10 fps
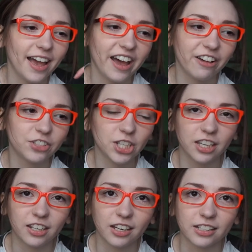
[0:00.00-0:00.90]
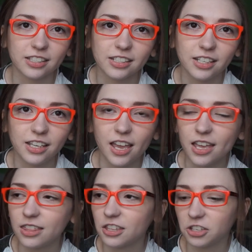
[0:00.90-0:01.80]
have chicken nuggets
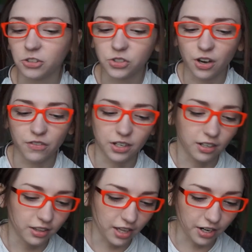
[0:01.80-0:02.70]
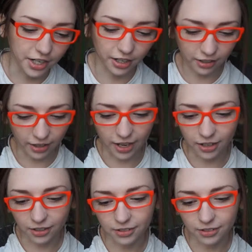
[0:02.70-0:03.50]
in the toaster oven that are like